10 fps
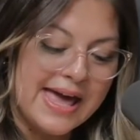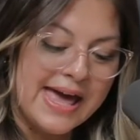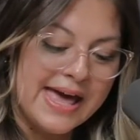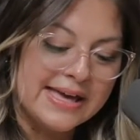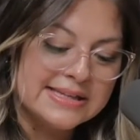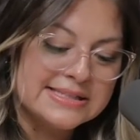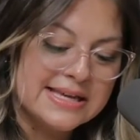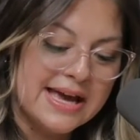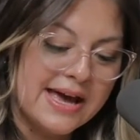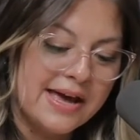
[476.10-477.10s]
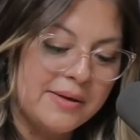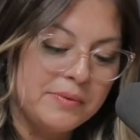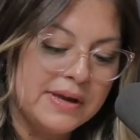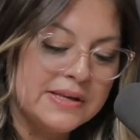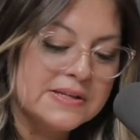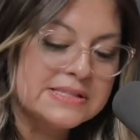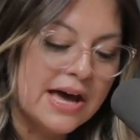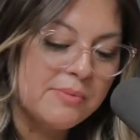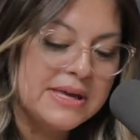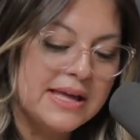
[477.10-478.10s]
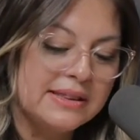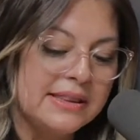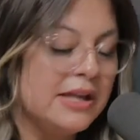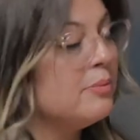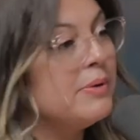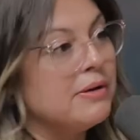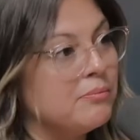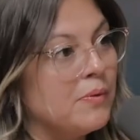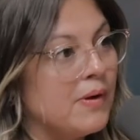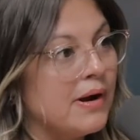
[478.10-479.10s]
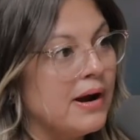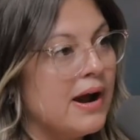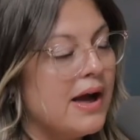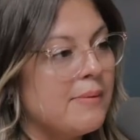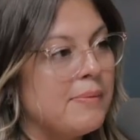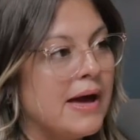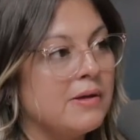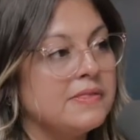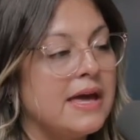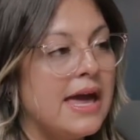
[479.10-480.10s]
And can you tell me a little bit more about the